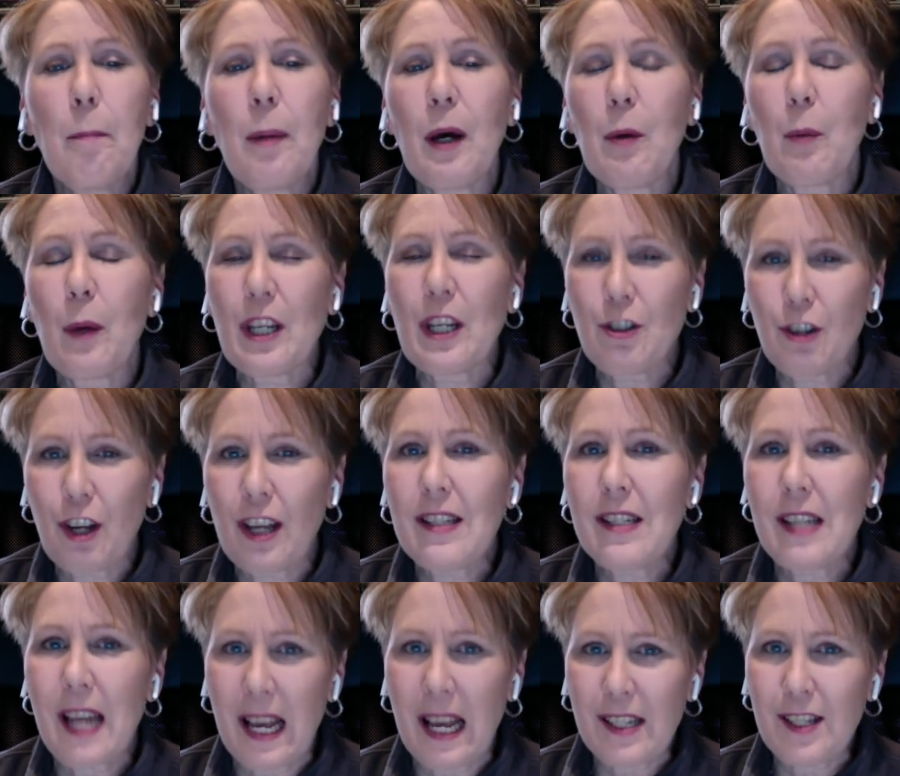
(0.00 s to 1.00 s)
But we
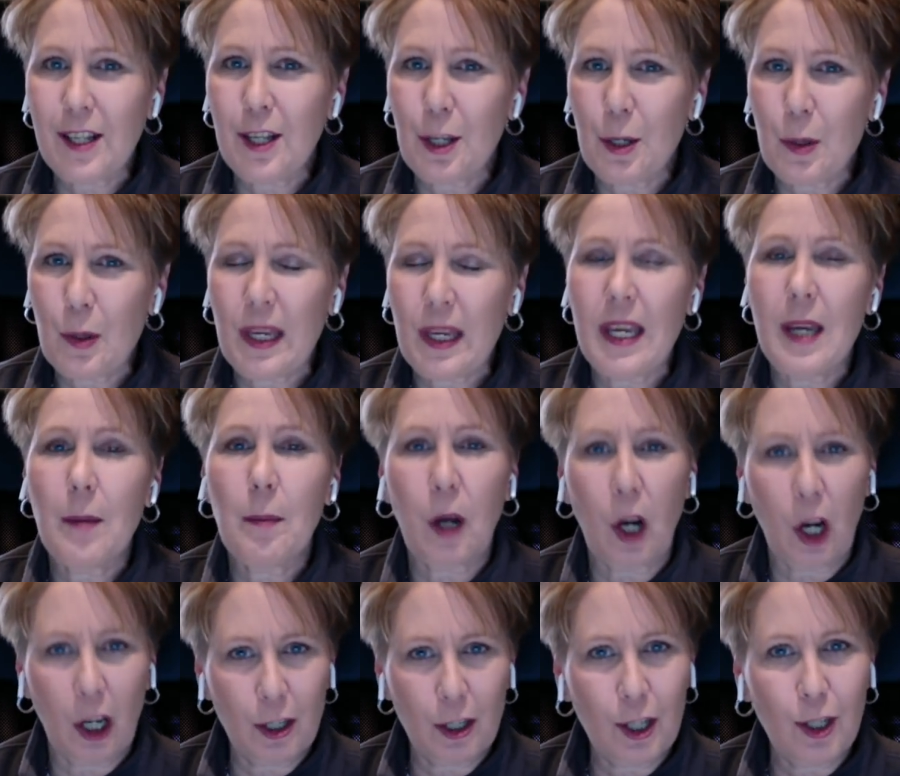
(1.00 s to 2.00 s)
just ask that you
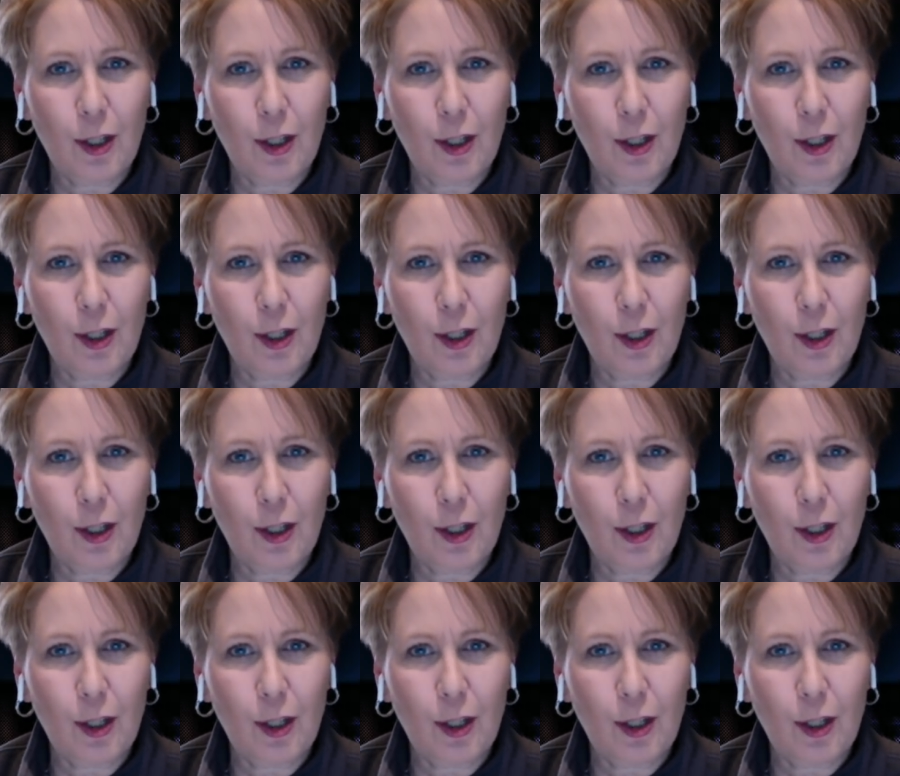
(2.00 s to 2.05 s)
keep our